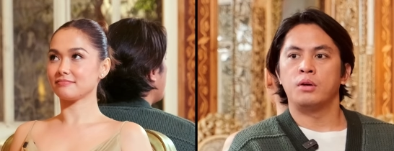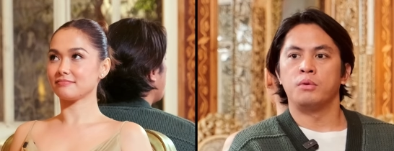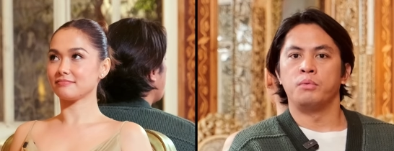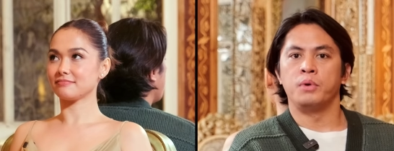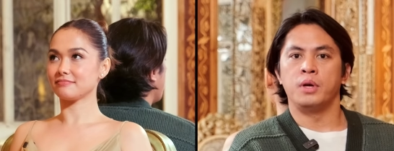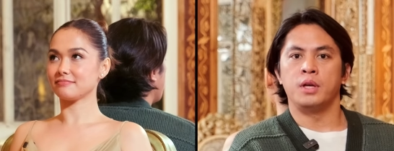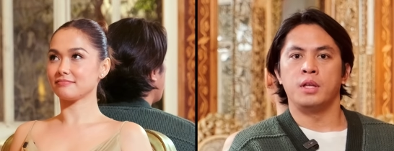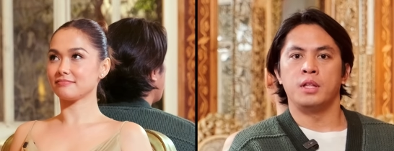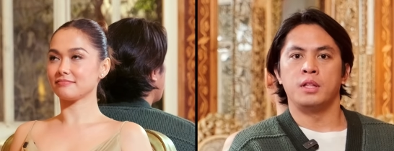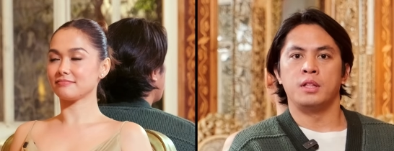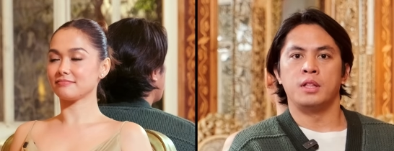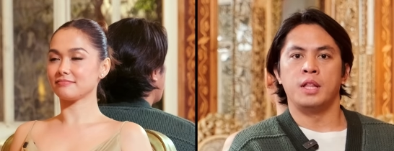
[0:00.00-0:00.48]

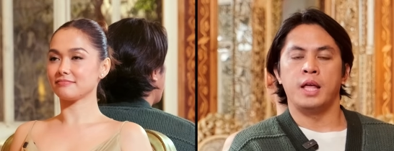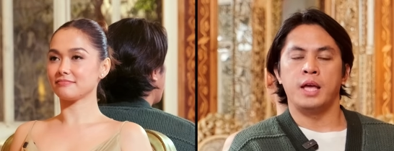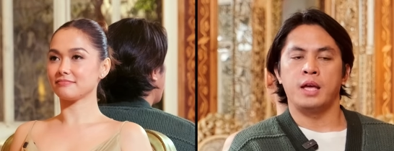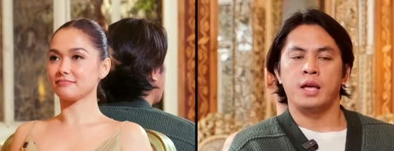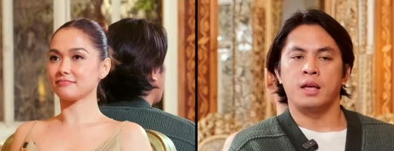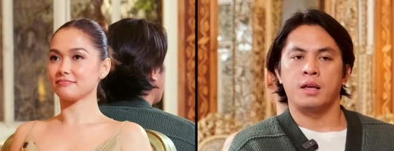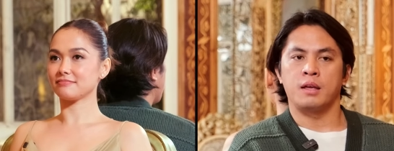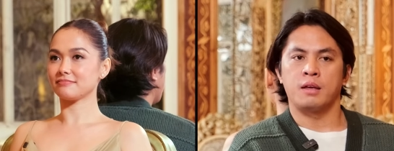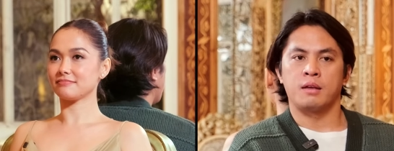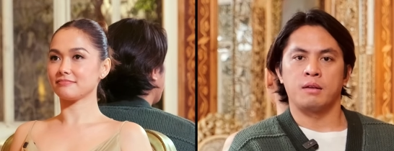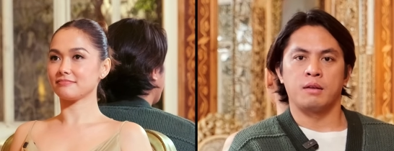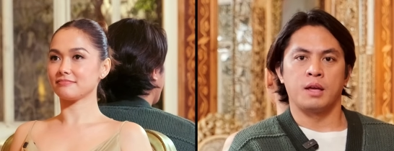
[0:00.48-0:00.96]
Speaker 1: with like
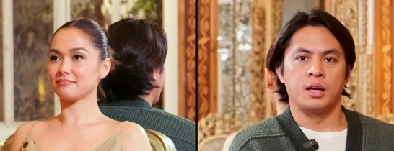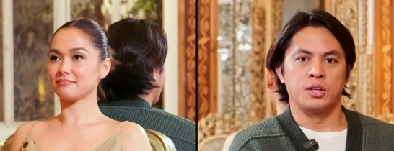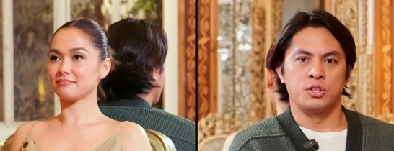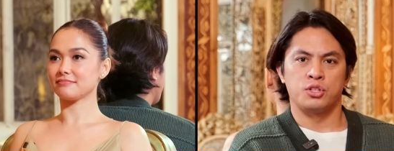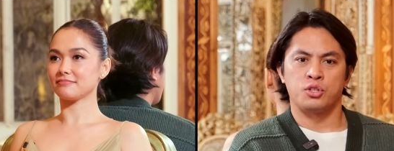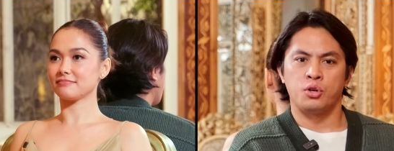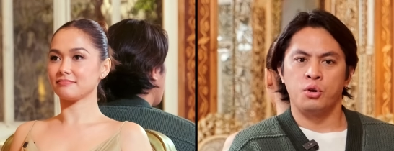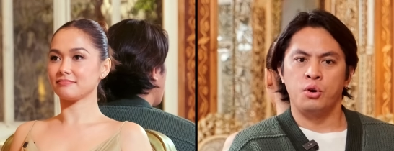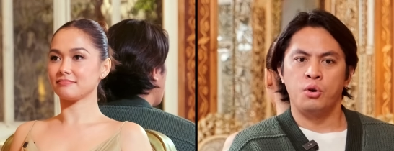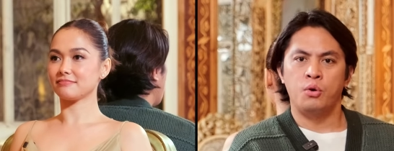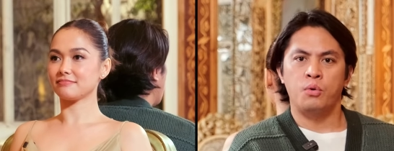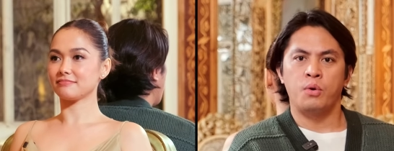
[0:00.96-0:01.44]
a
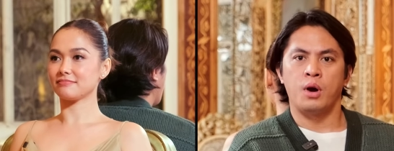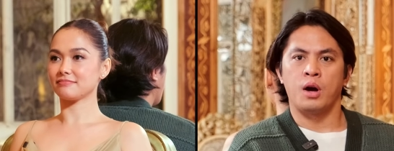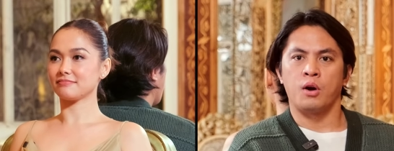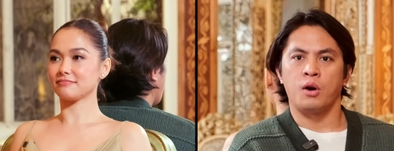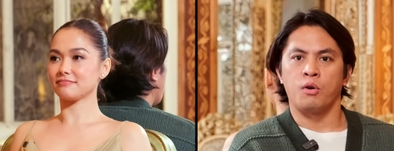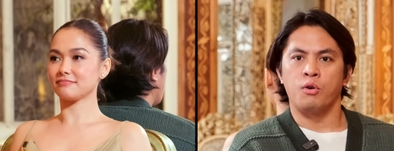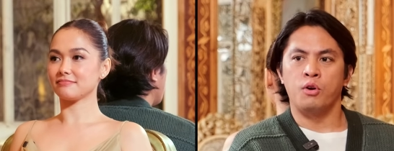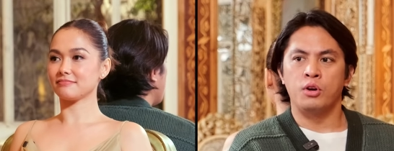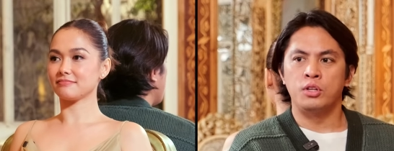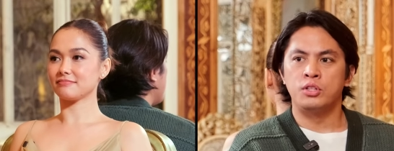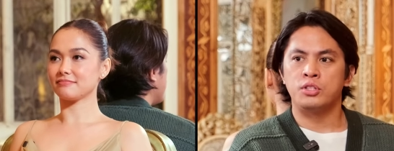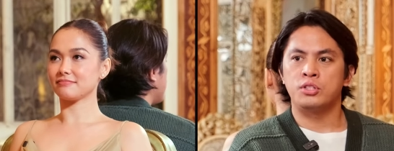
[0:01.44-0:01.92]
show, a
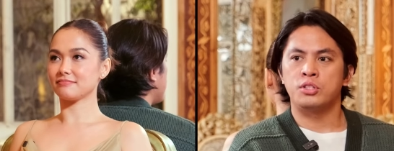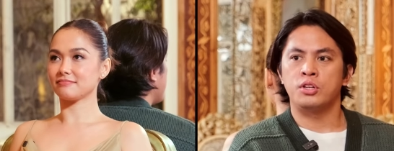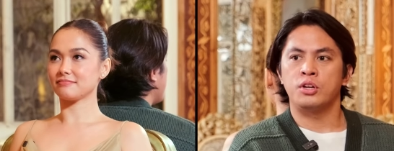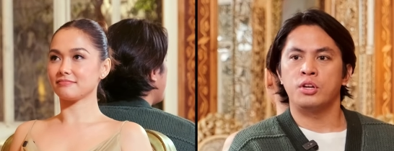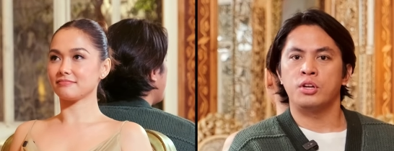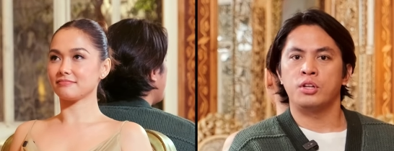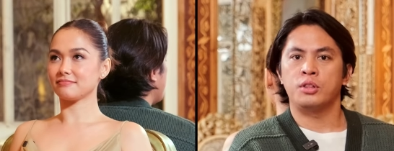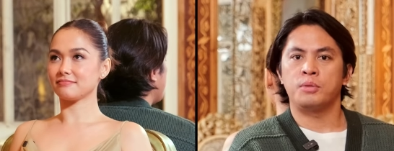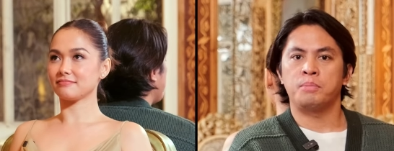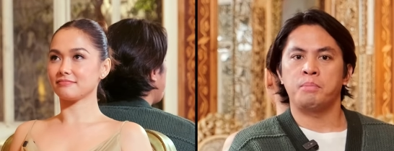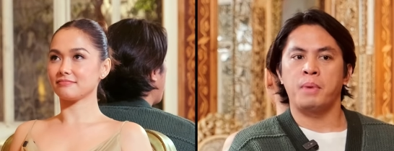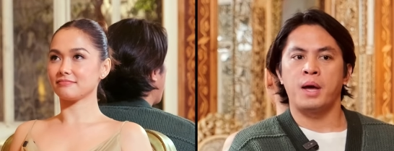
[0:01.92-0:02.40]

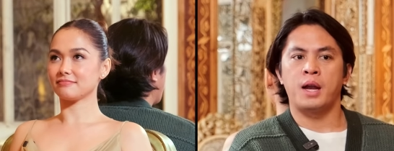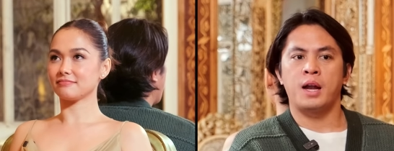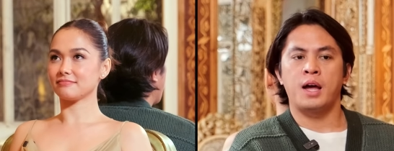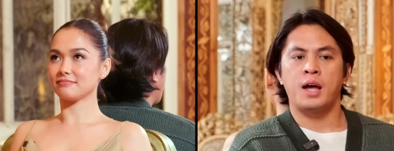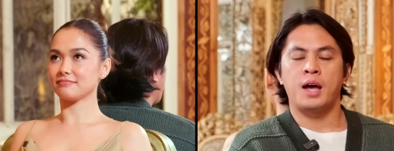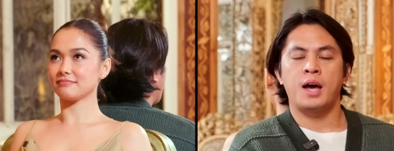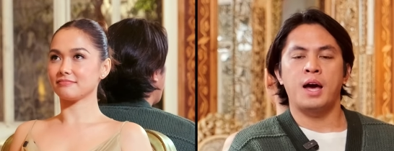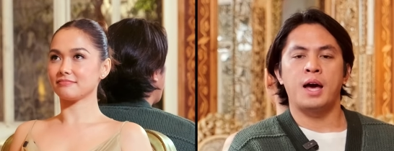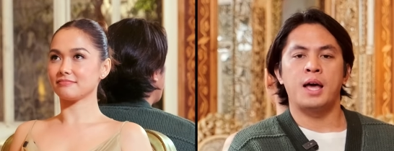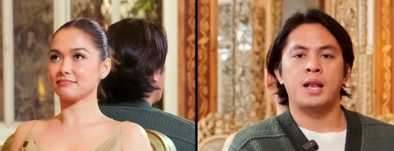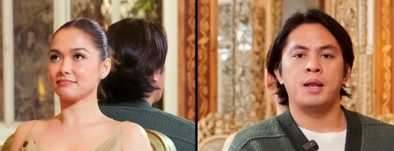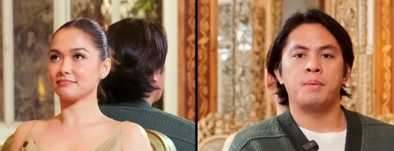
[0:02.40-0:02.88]
concert, para
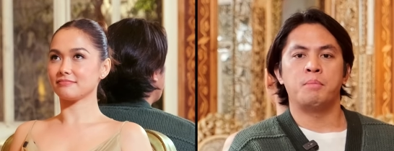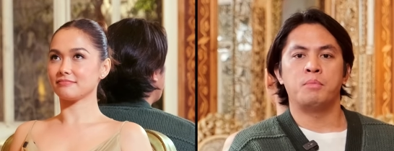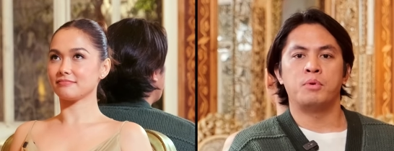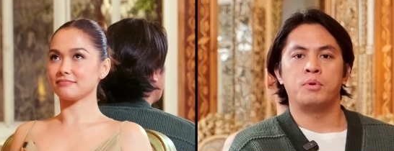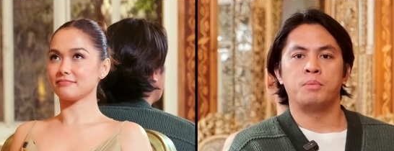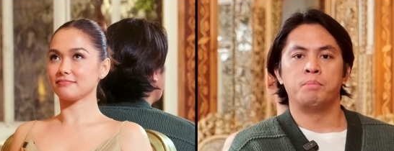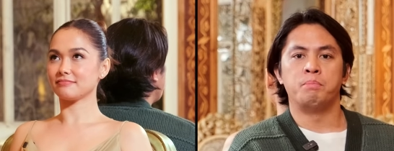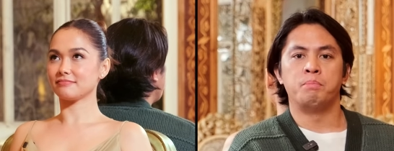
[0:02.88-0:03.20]
akala mo